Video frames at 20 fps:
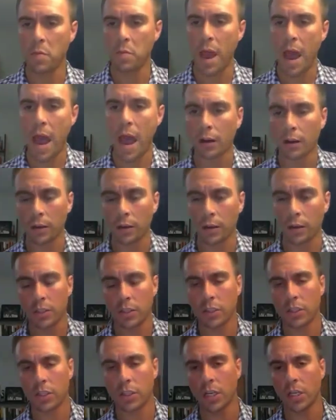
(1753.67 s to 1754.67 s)
battle
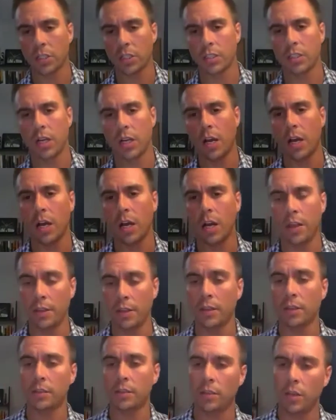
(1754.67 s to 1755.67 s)
is just, and
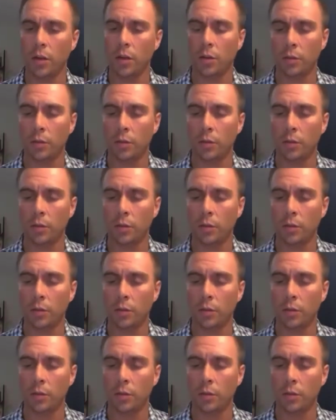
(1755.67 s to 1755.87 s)
this,